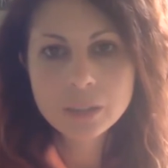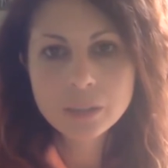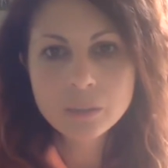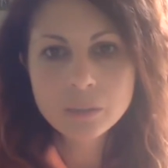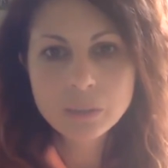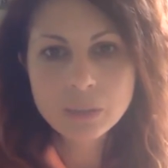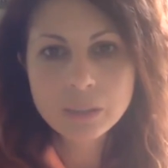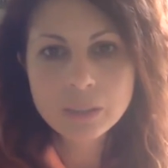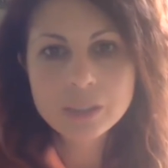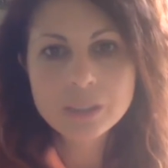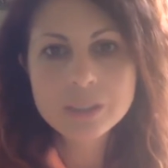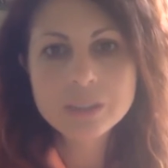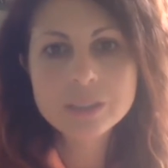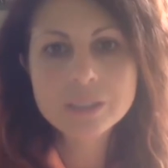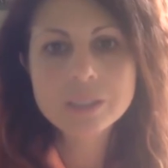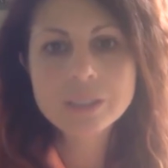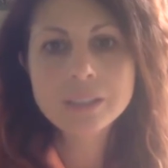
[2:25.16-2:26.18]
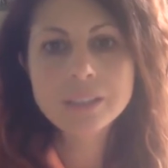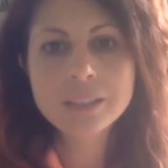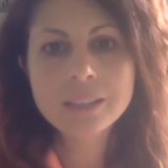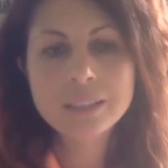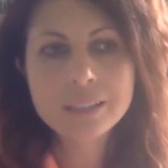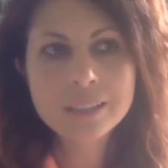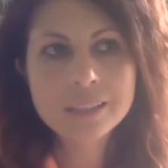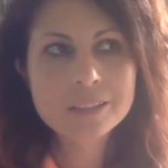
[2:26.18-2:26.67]
because
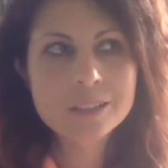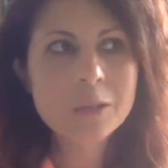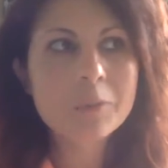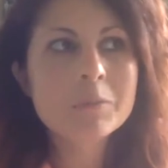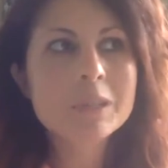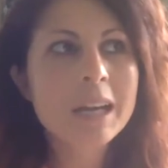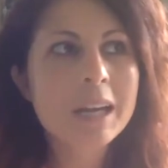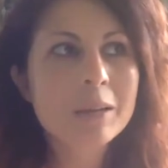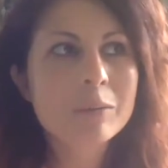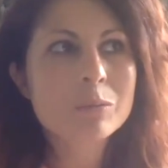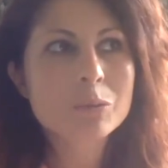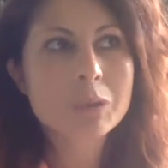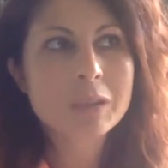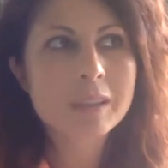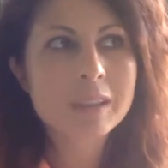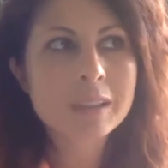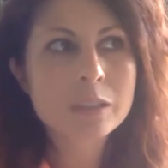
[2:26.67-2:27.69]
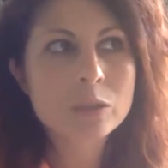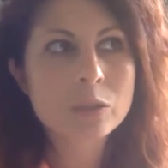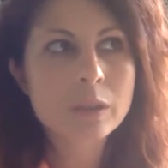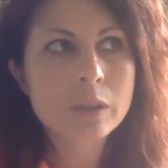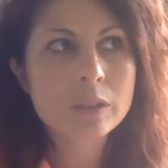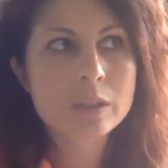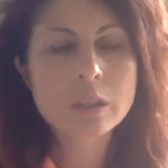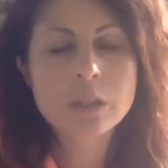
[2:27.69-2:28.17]
sometimes we think to
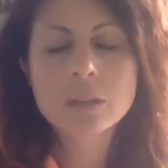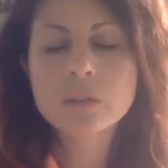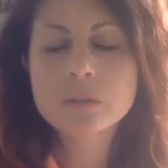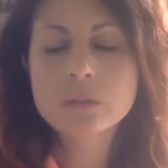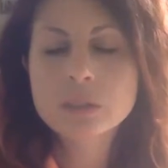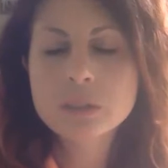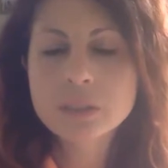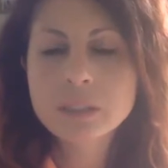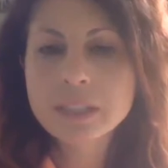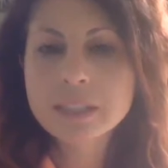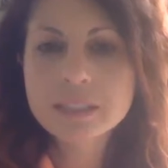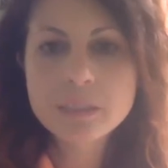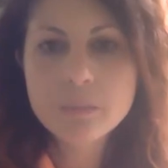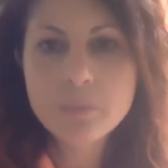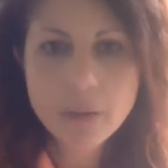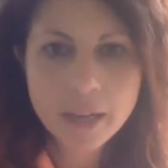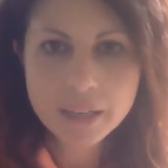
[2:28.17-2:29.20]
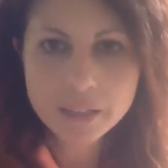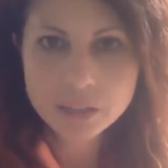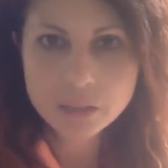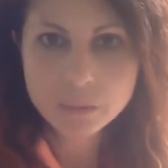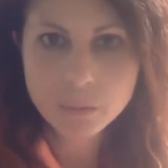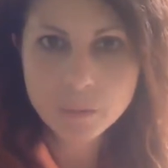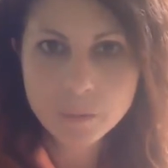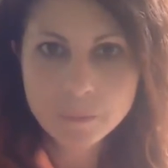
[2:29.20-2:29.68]
ourselves, it's
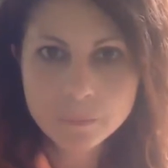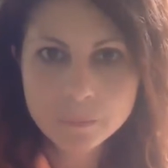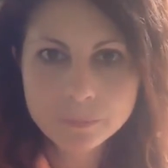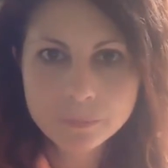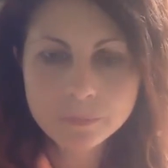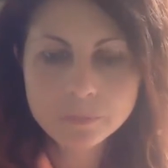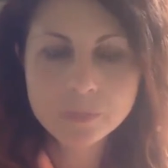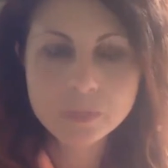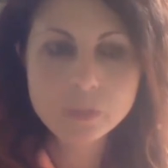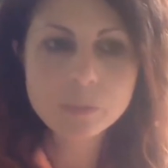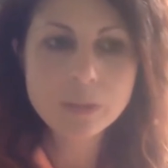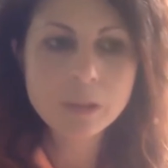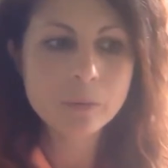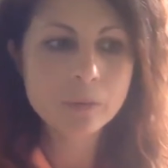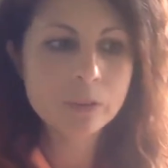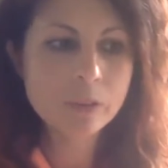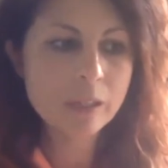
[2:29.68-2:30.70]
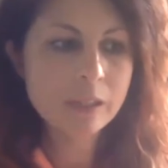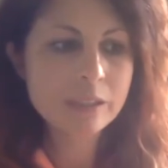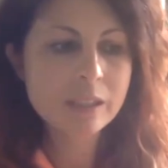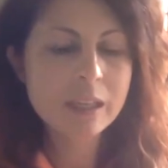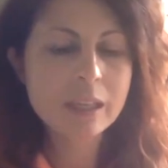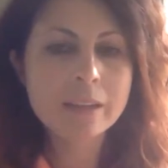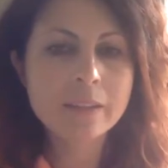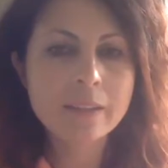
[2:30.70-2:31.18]
impossible to be able to
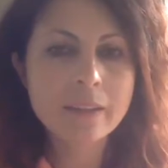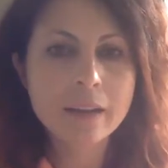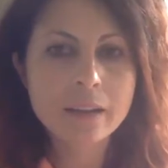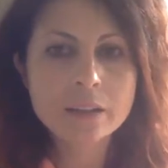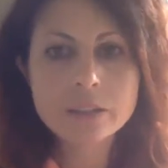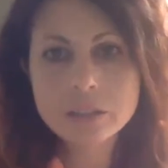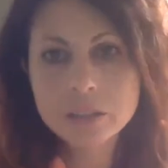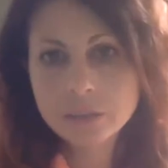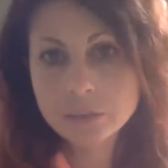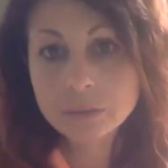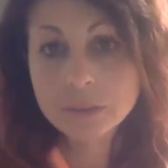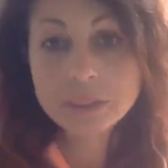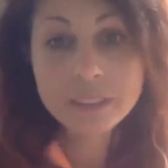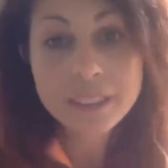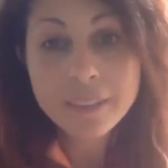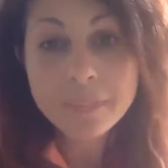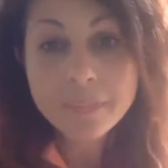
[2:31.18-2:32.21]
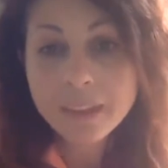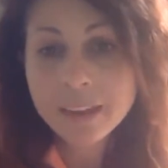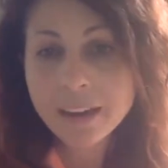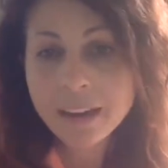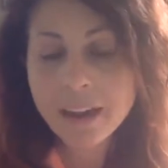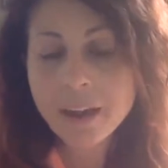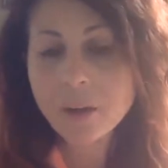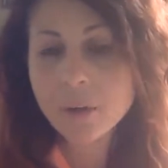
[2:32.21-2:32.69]
attain that, to get that
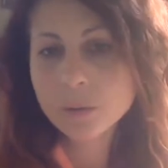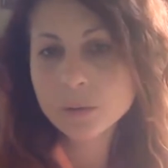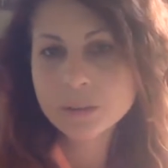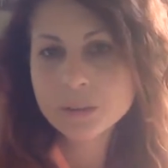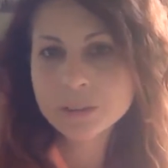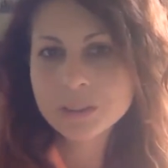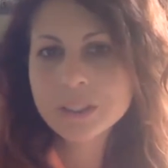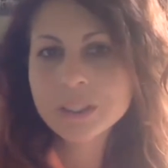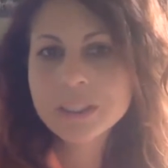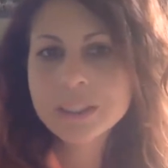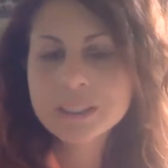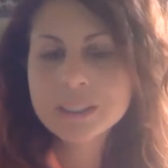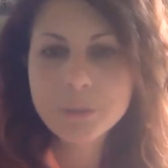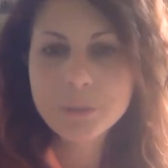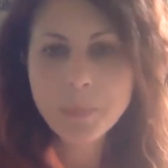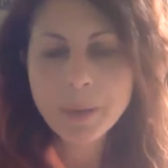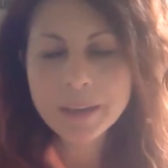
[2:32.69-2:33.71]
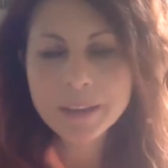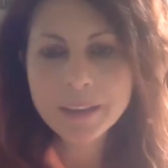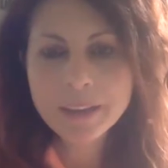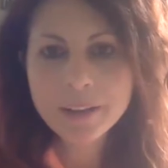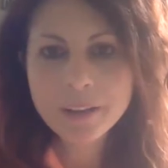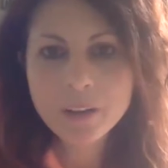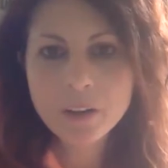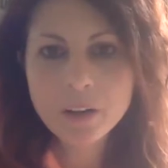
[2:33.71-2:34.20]
house, to buy
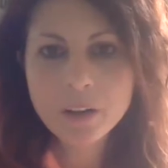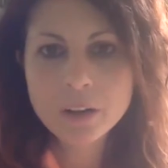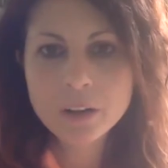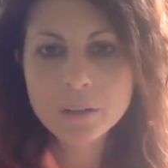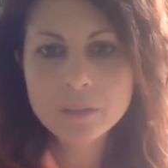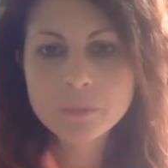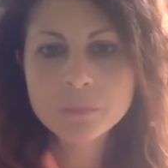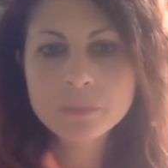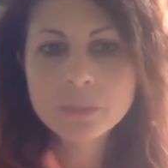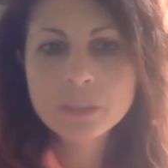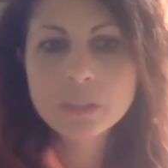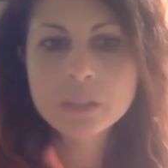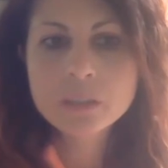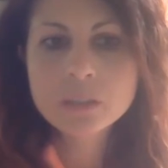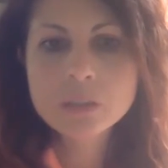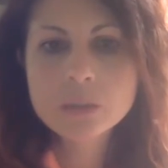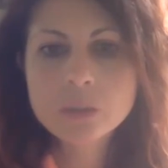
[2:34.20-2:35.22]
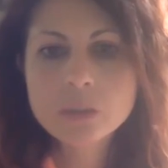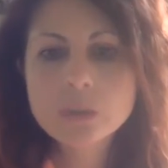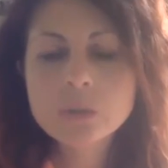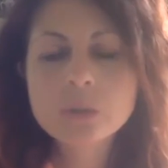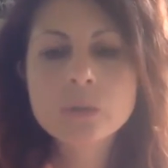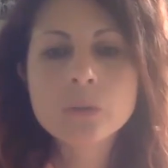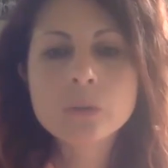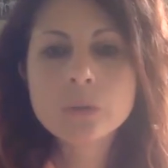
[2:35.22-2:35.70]
that car,
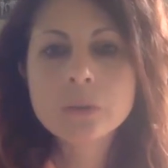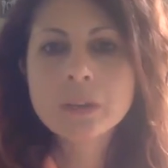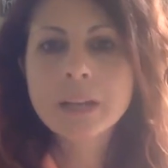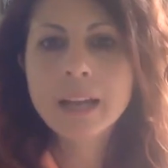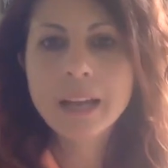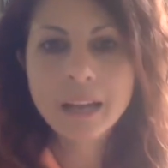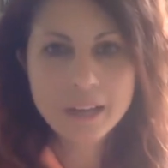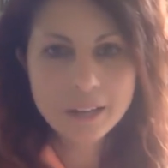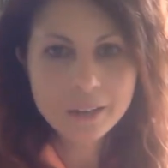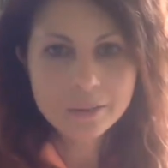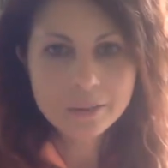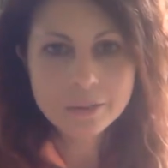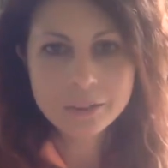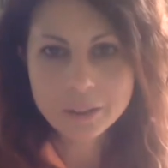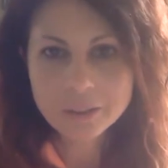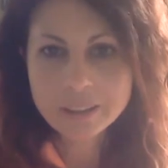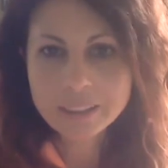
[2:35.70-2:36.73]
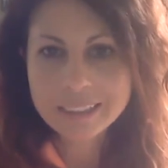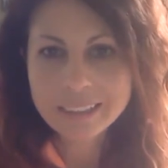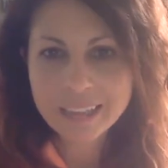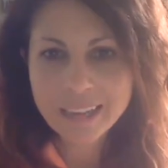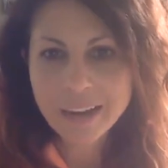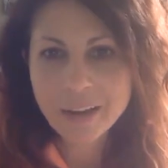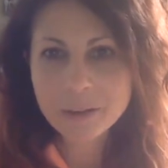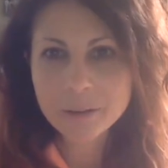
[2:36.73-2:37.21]
to have a clean
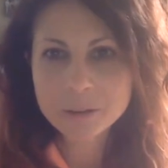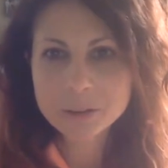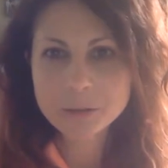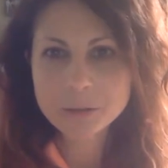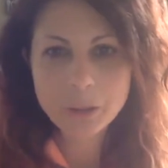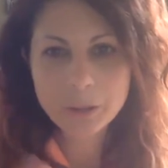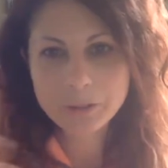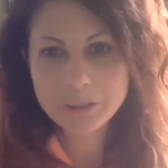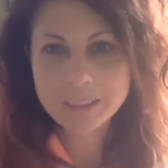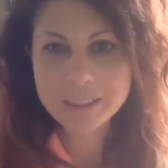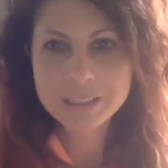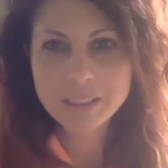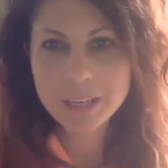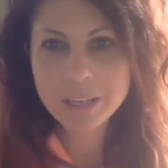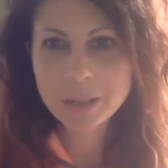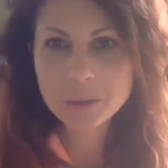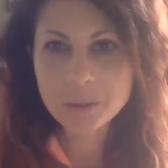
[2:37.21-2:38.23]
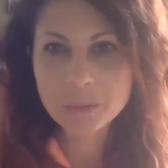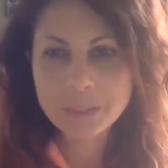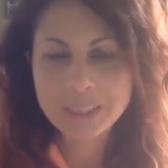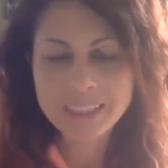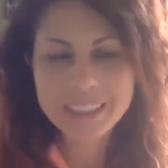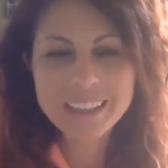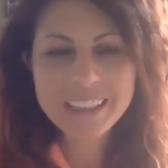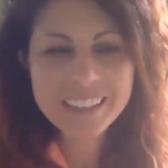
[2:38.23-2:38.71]
house throughout the entire week,